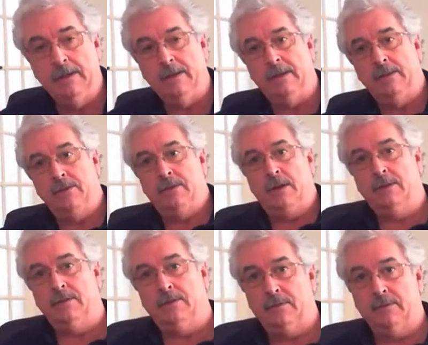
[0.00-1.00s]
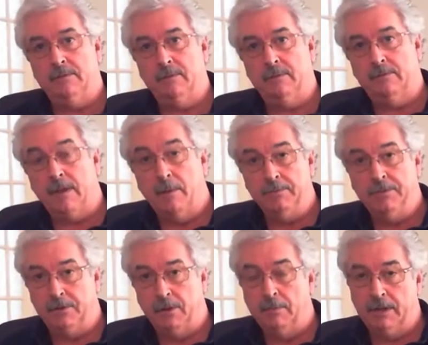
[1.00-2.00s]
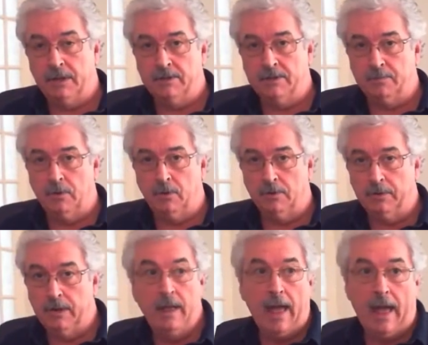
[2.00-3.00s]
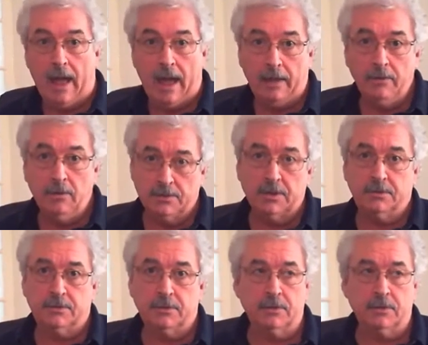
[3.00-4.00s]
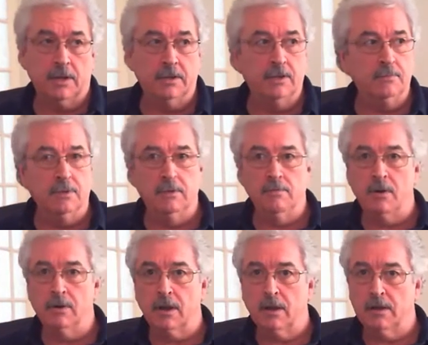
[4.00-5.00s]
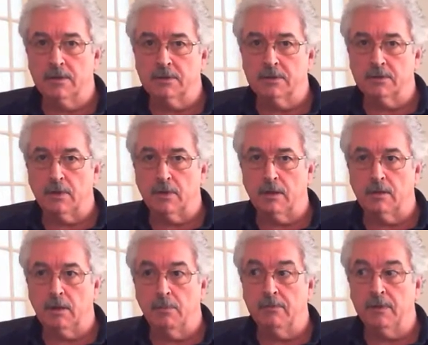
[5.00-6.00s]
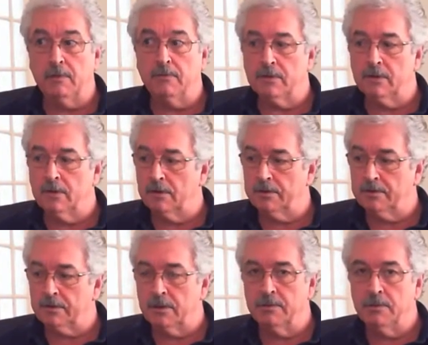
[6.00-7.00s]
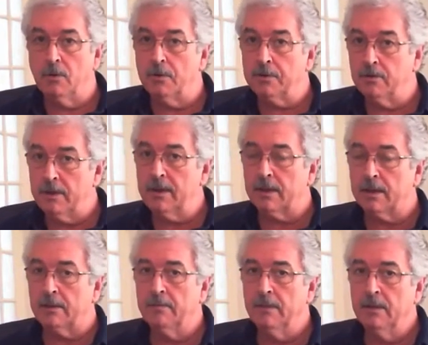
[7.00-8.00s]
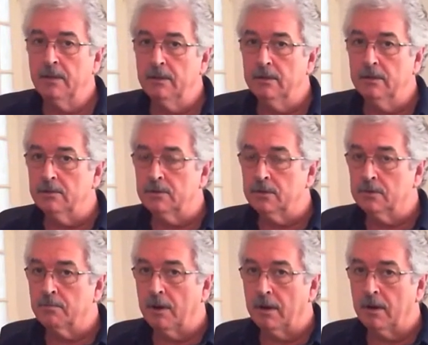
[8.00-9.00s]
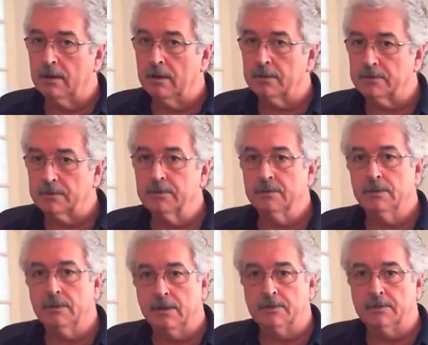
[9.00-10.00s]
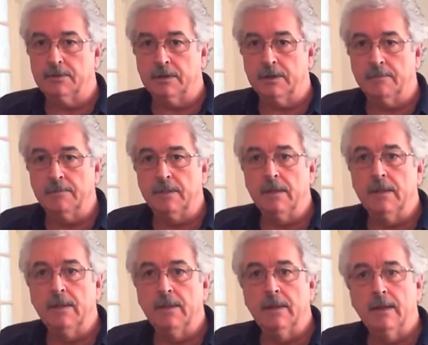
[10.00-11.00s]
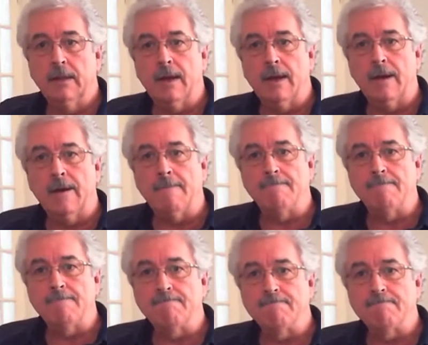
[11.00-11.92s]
The Chinese have come to dominate the sport. Not just the Chinese, but the Mongolians as well. And we've even got North Korea, who took part last year. Mm-hmm.